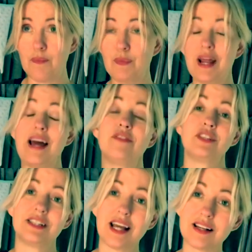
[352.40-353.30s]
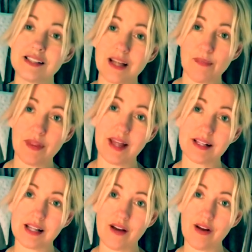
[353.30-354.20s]
but I have to take a step in
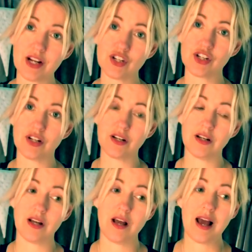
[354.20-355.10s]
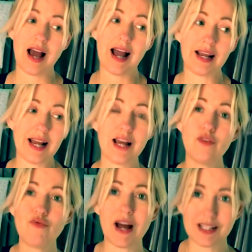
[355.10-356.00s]
that direction. I
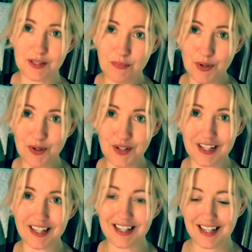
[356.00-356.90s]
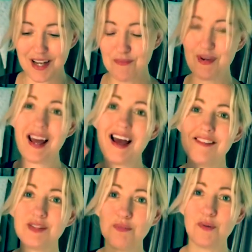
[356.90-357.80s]
can write a book, but I
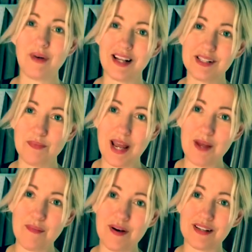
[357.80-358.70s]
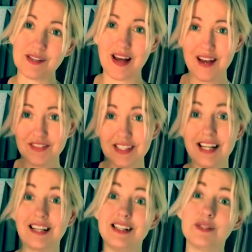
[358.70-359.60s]
have to put pen to paper, so I have to
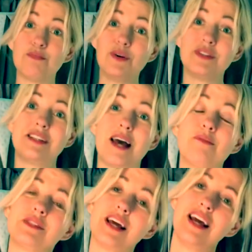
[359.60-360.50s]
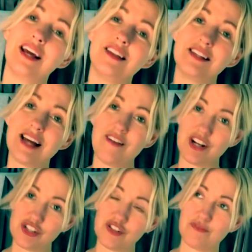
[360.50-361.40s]
take these small steps in the
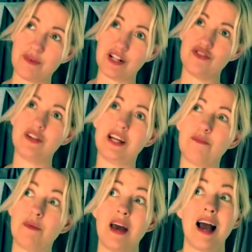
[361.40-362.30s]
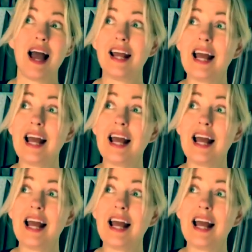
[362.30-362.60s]
direction of my dream. I